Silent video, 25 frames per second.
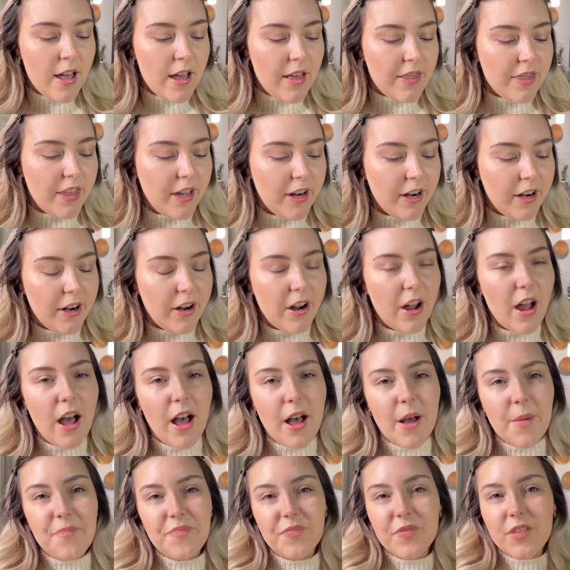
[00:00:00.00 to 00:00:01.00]
They're
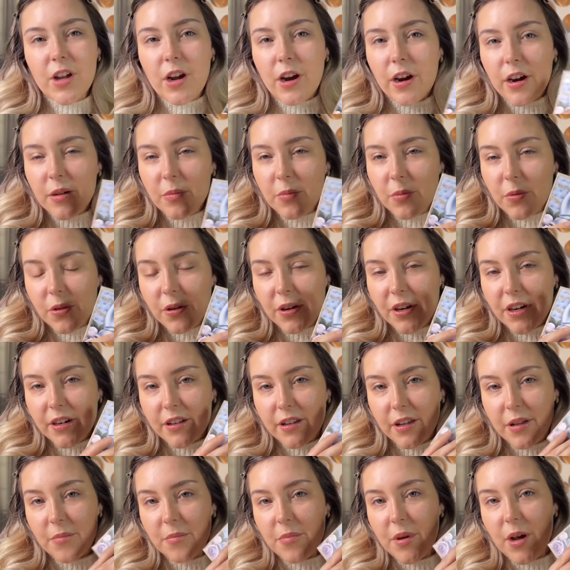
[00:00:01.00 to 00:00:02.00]
cardboard
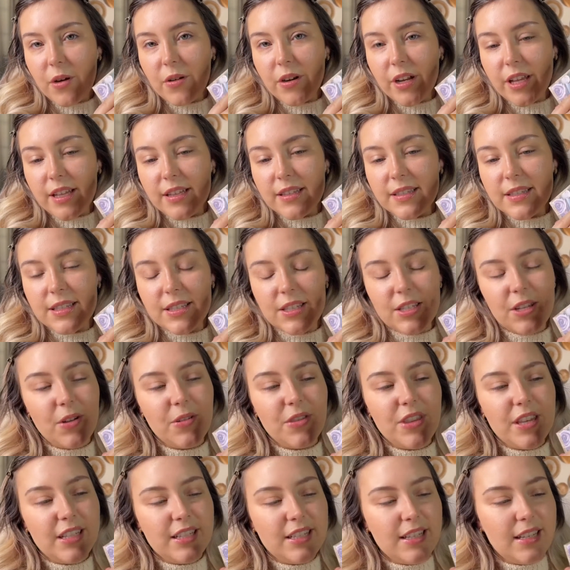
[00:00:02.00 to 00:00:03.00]
components. So
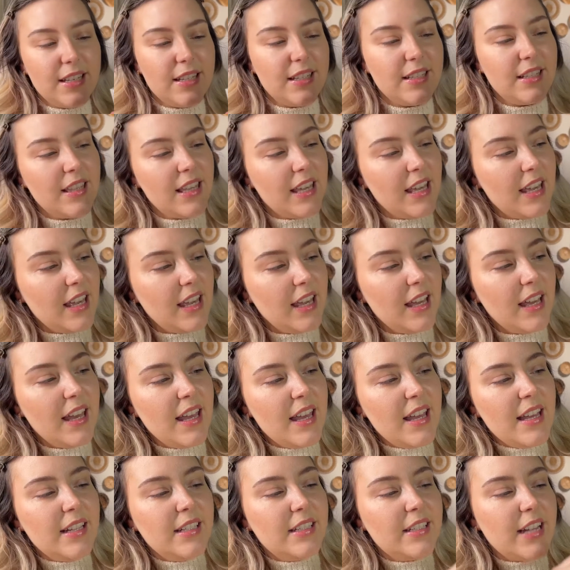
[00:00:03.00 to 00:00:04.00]
this is the
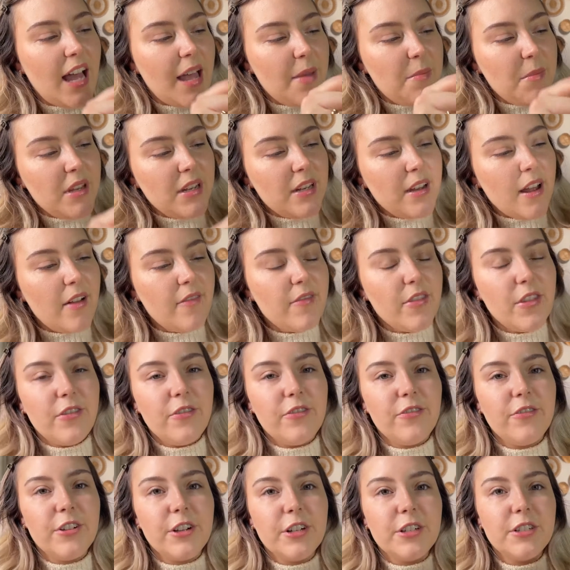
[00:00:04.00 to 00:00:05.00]
Diamond of the
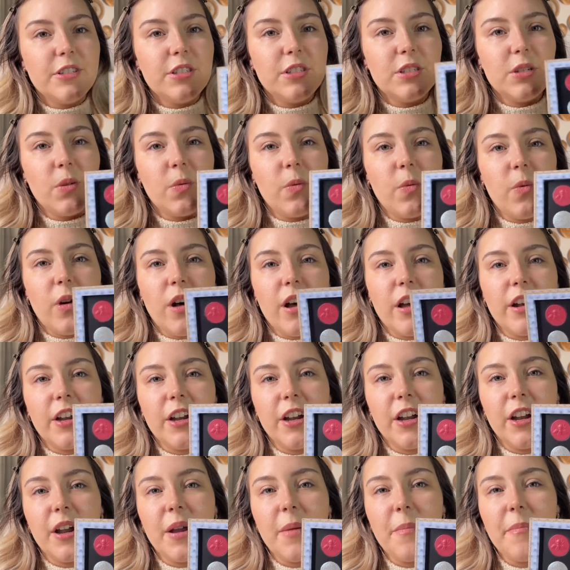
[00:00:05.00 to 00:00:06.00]
First
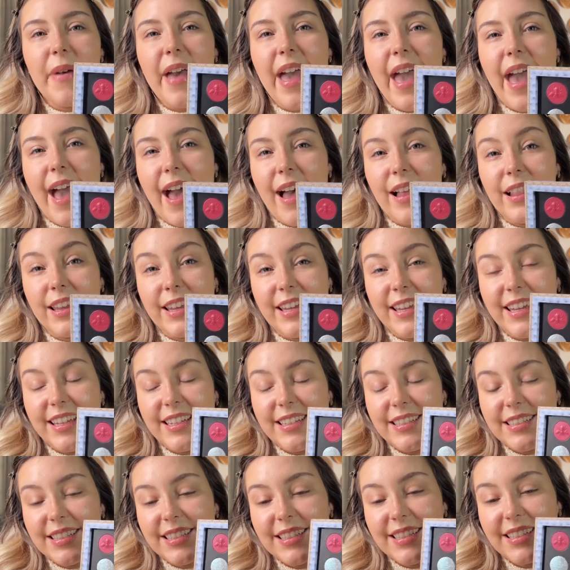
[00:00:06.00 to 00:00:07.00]
Water
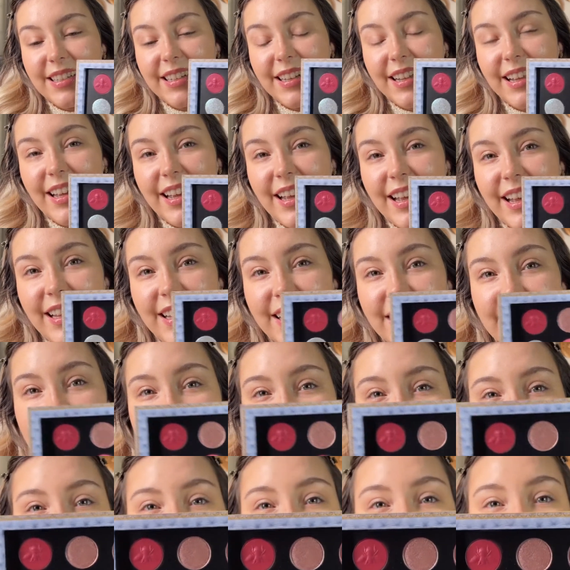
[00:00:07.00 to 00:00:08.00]
palette.
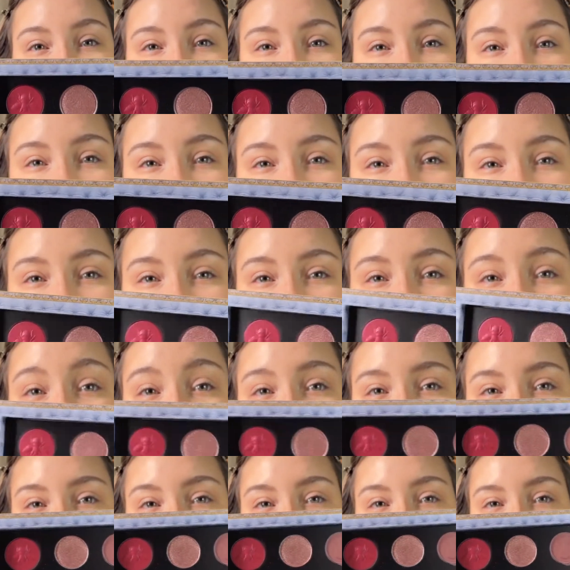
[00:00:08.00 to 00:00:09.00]
It's
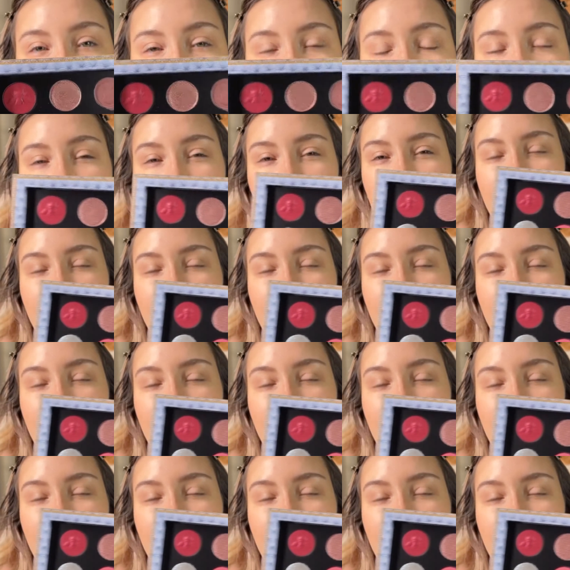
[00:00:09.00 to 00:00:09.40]
super beautiful.